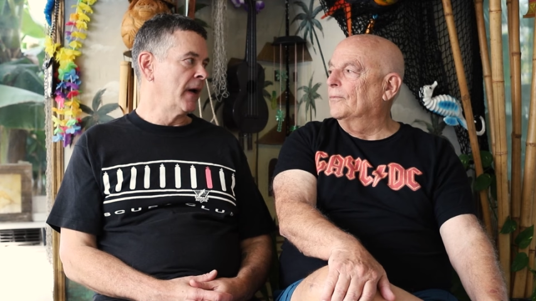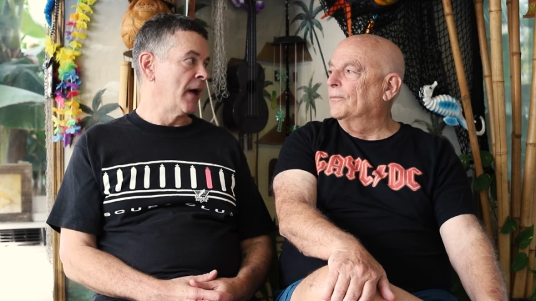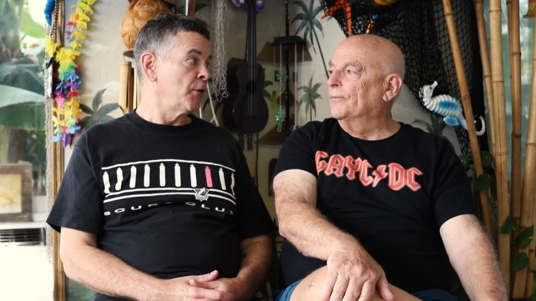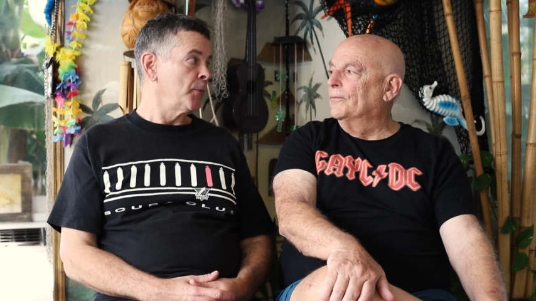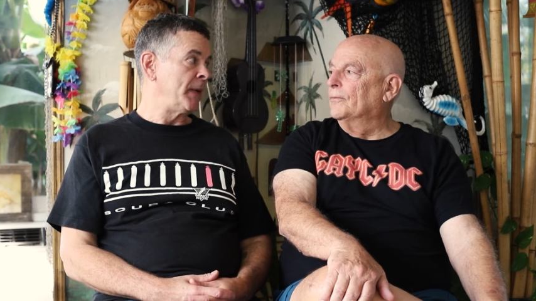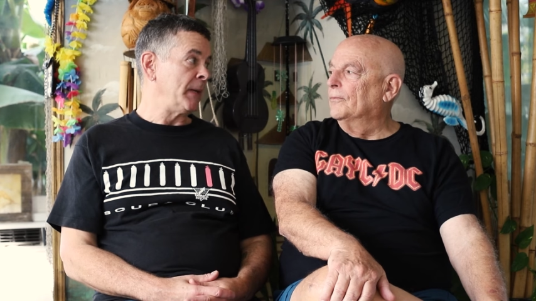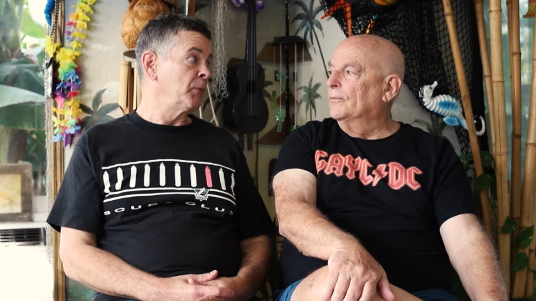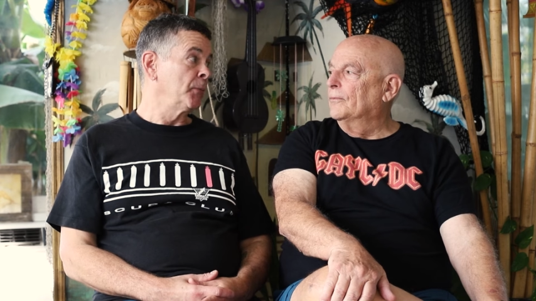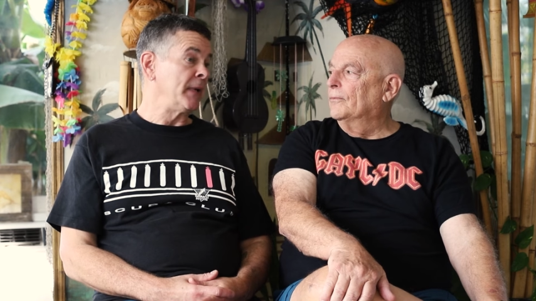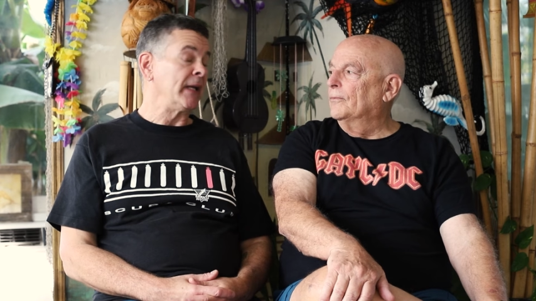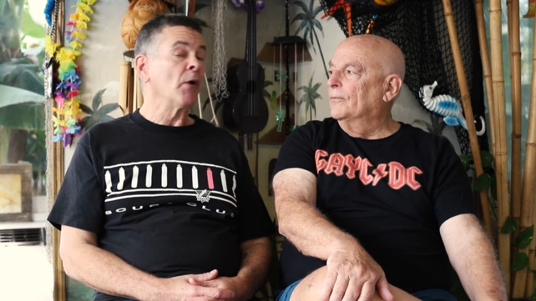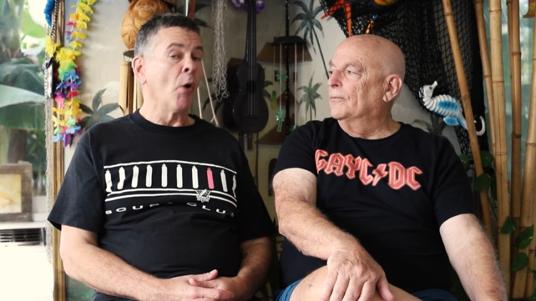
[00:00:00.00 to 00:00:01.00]
Speaker 1: other people
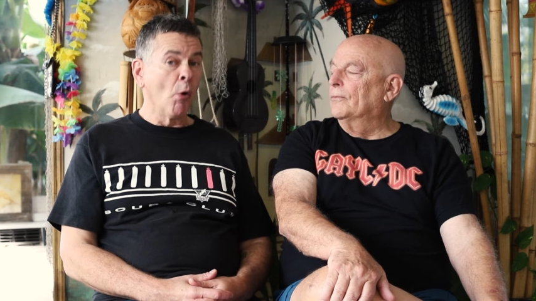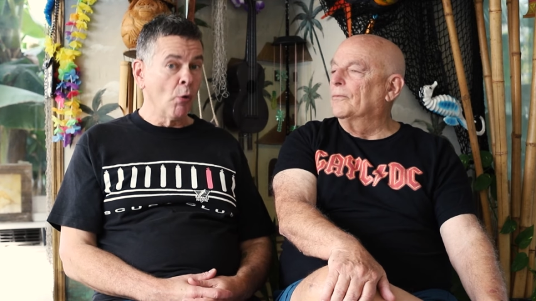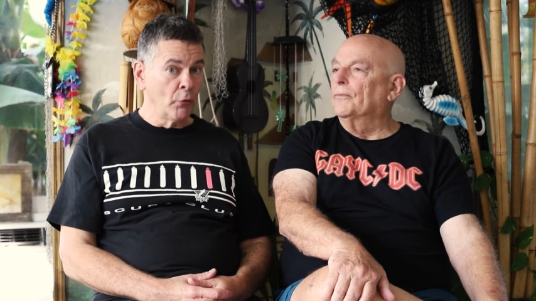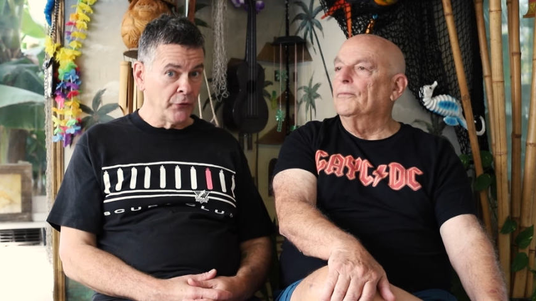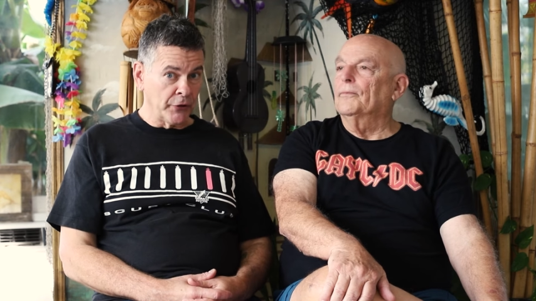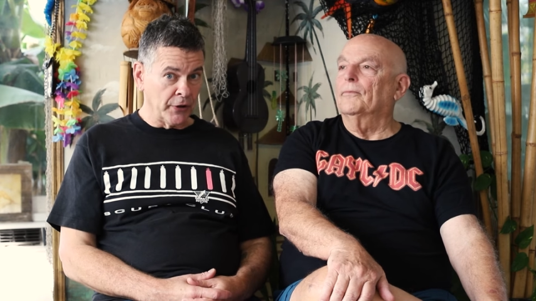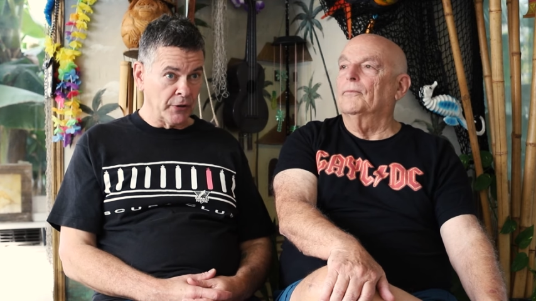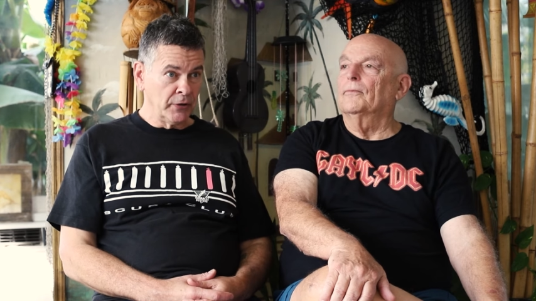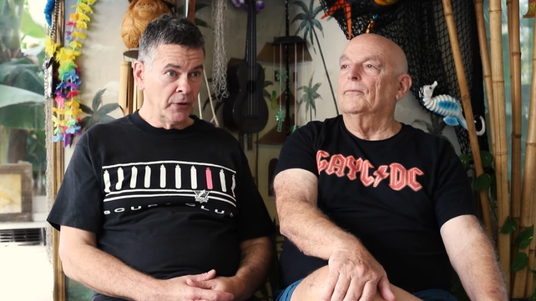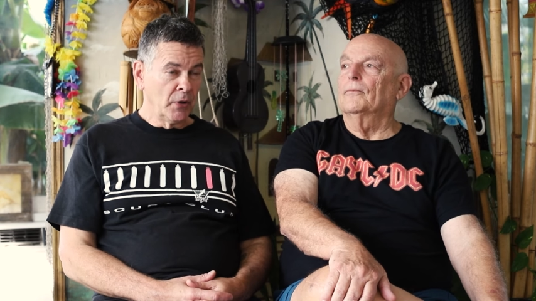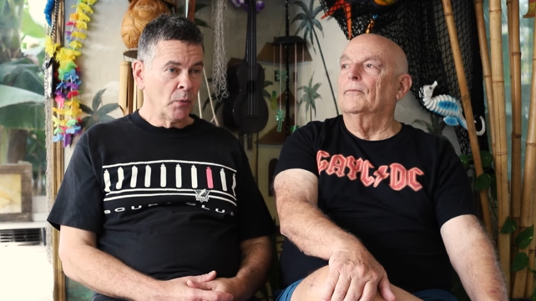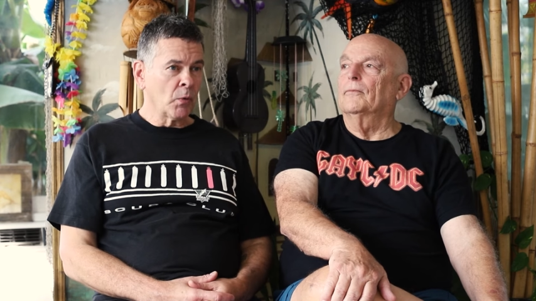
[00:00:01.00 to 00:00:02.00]
being
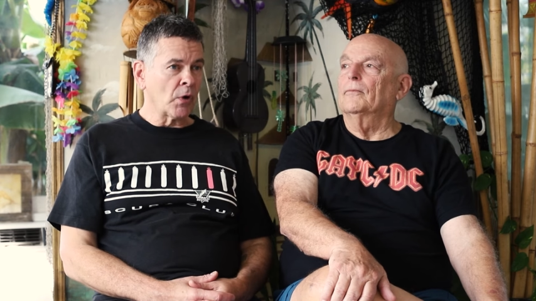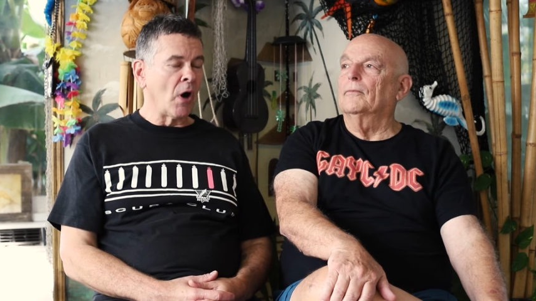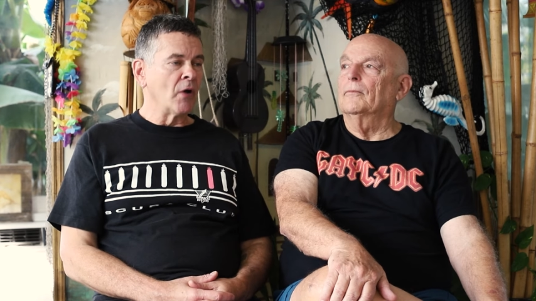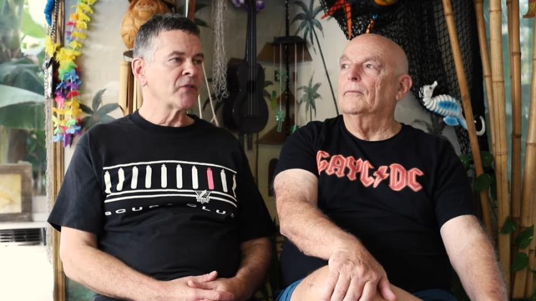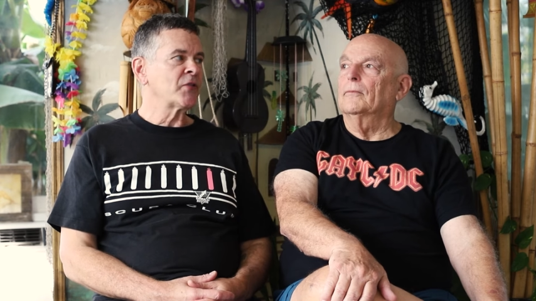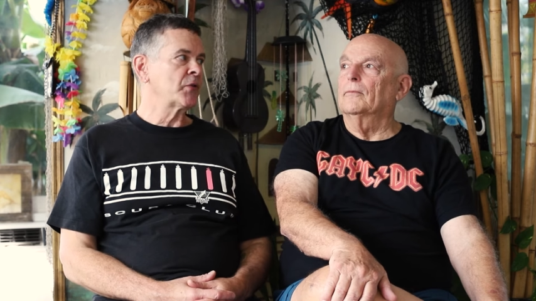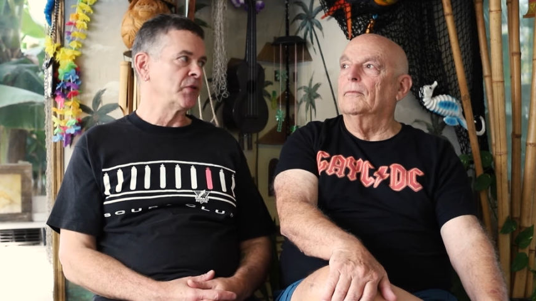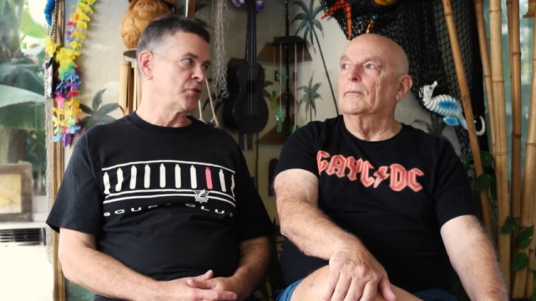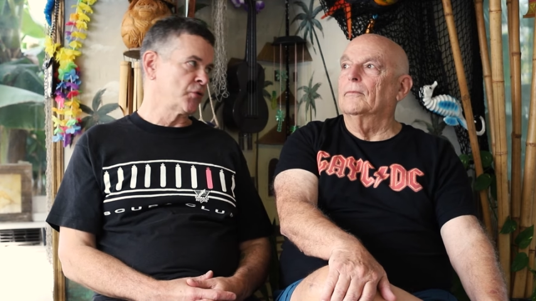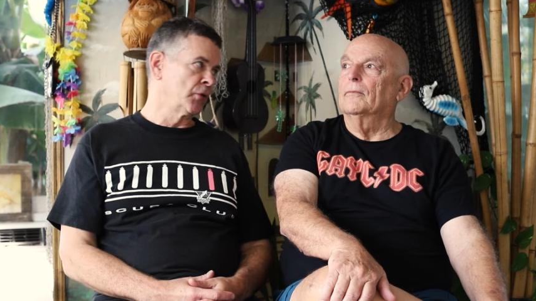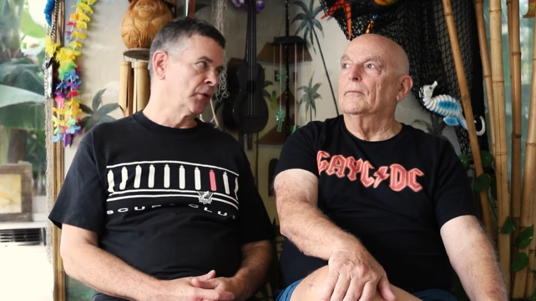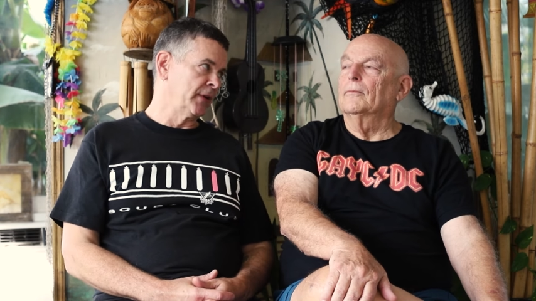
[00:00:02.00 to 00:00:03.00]
older were also
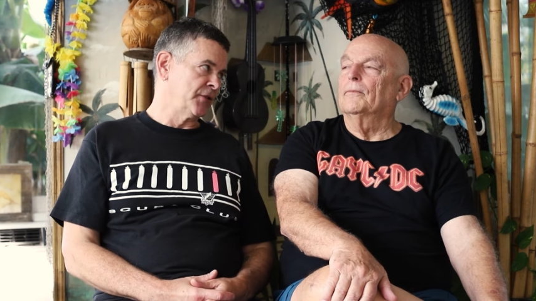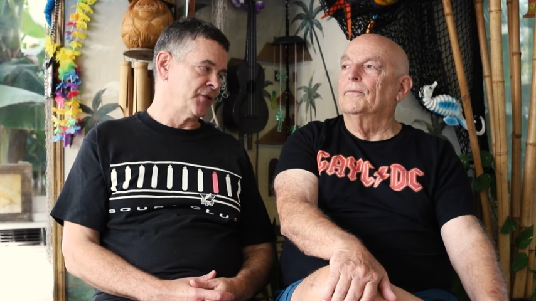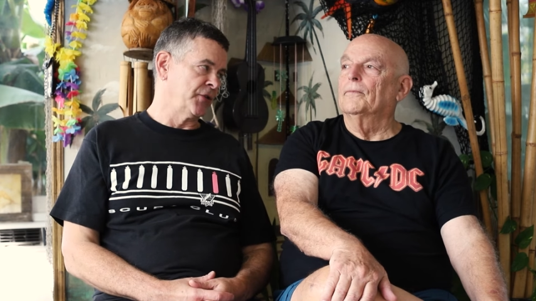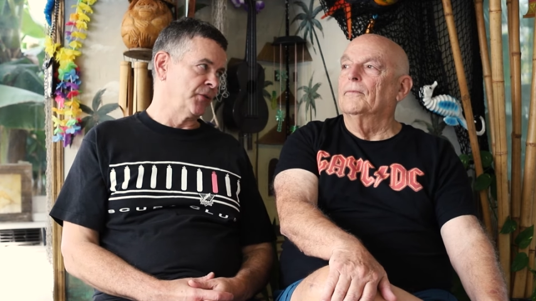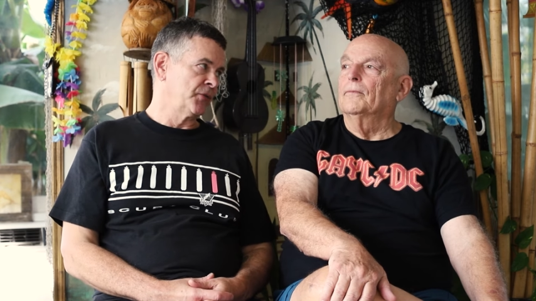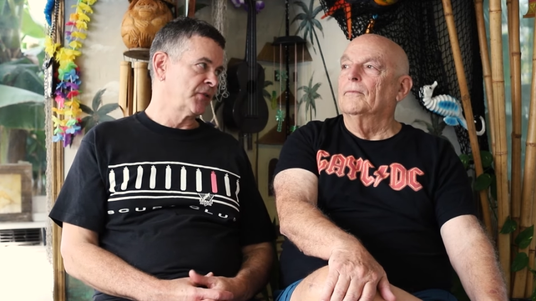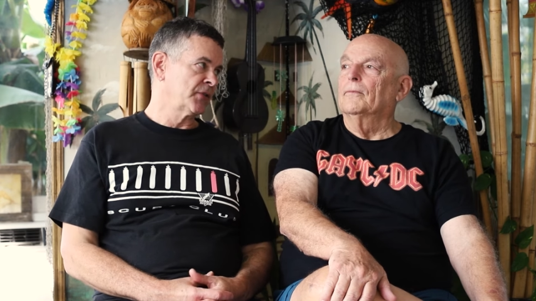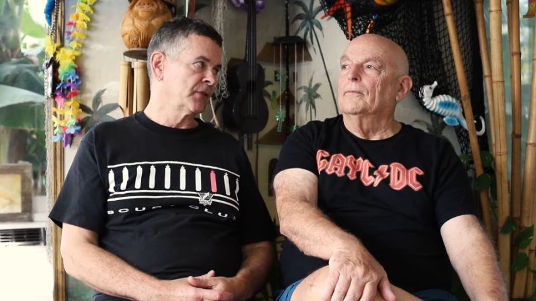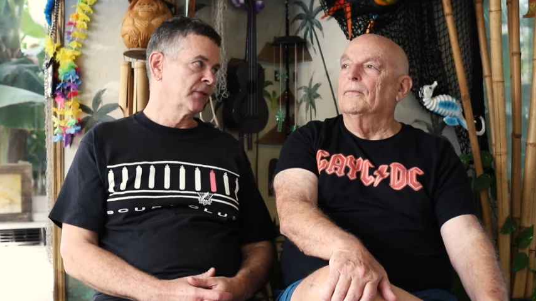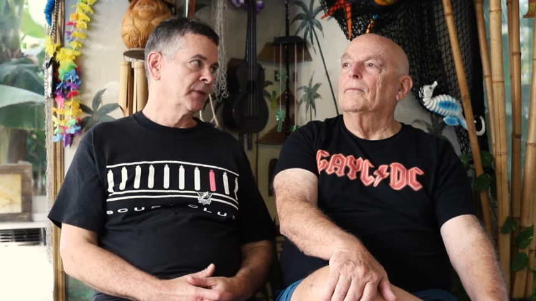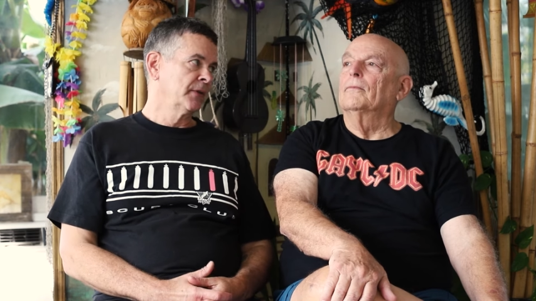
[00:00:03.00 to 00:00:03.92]
control issues.